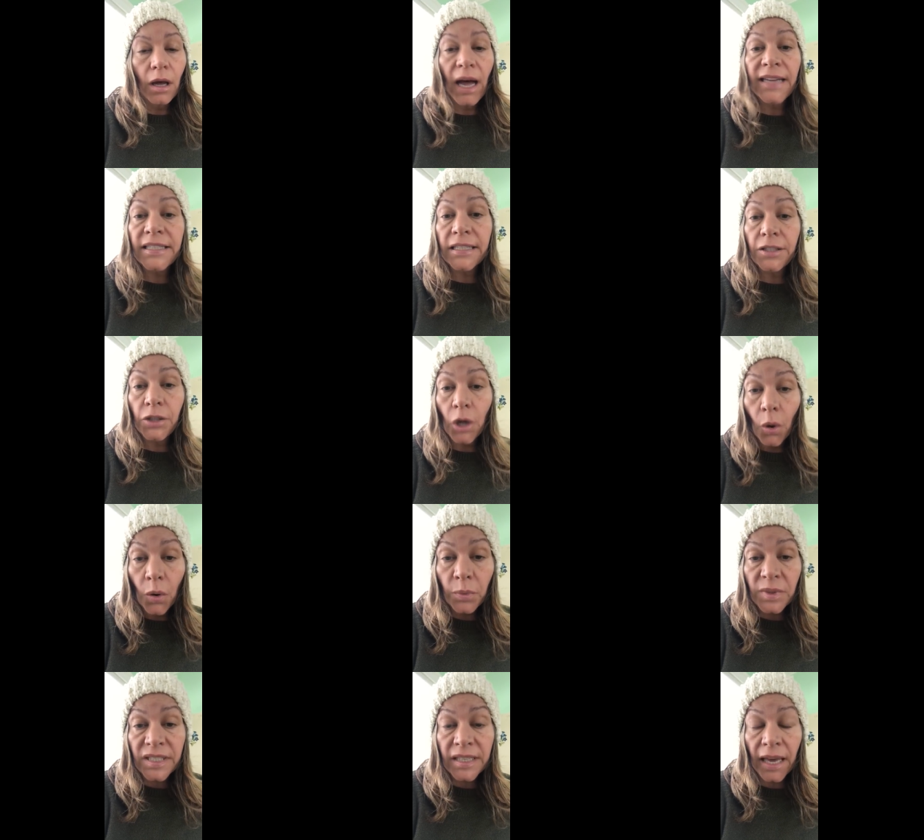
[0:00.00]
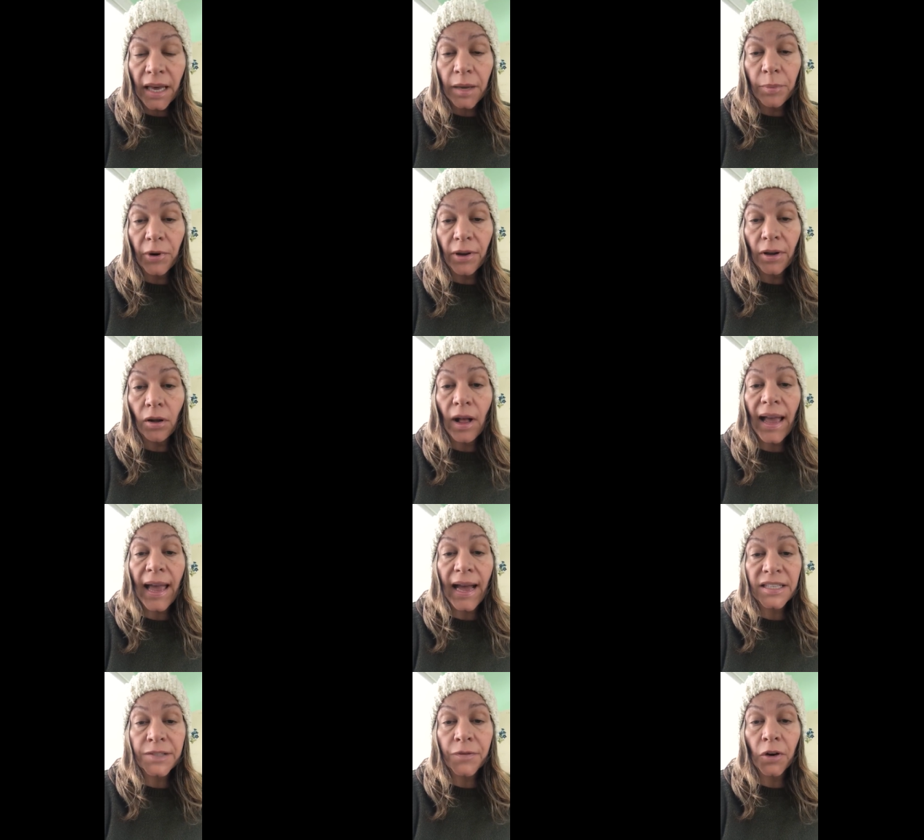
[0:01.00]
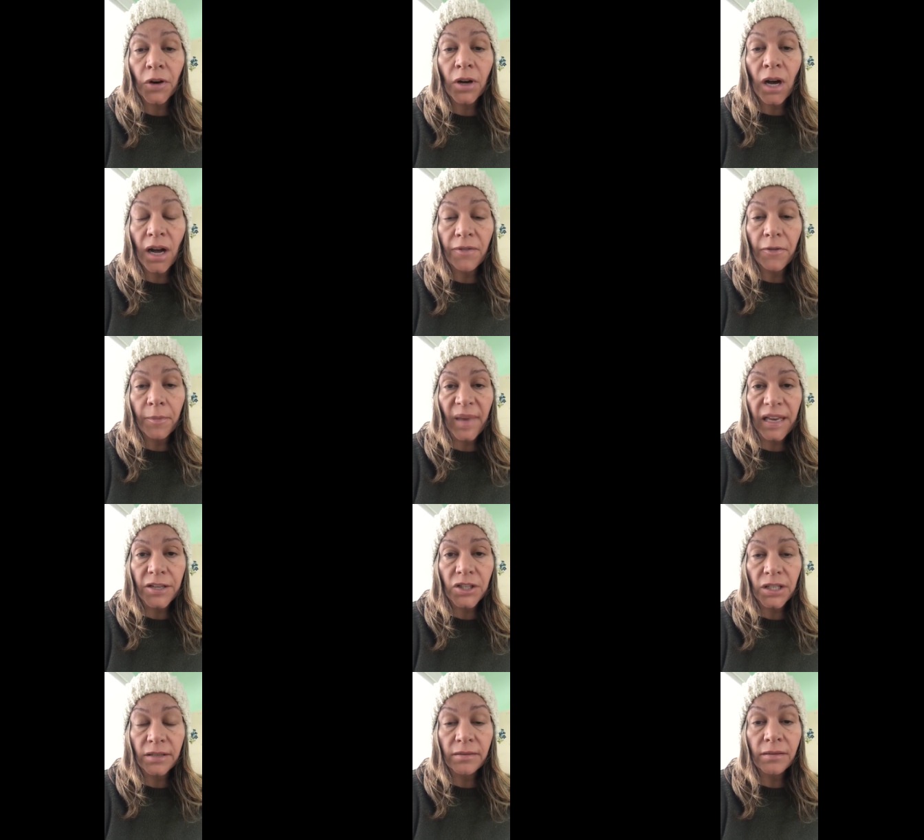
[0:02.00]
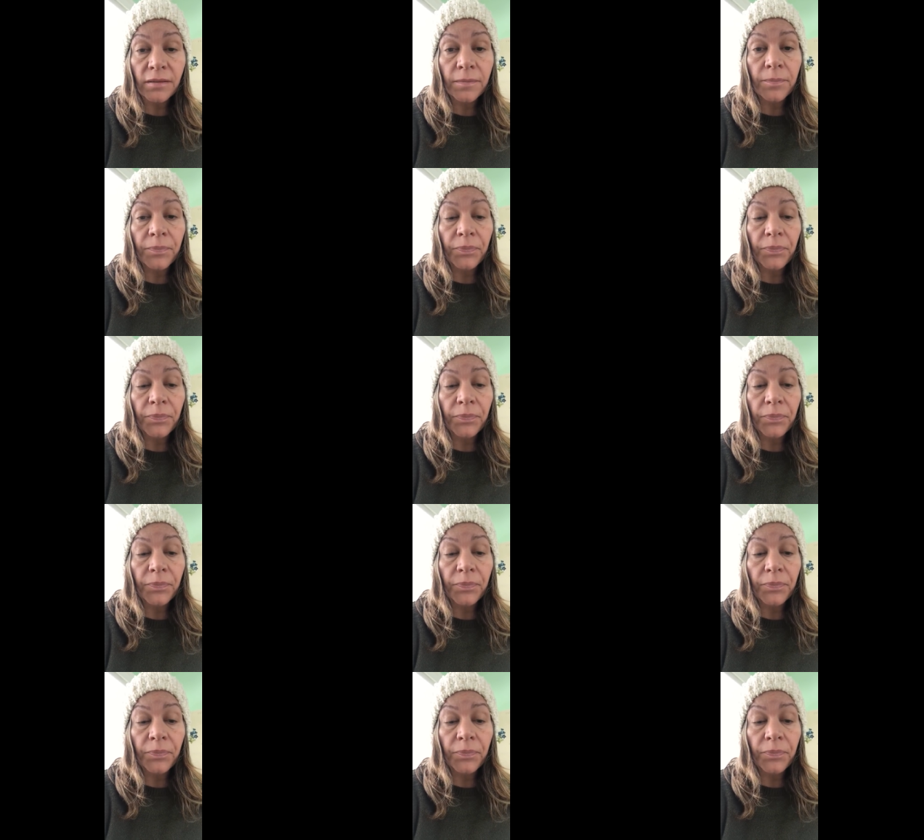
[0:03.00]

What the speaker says: I didn't know it was Gabriel. I asked for a confirmation,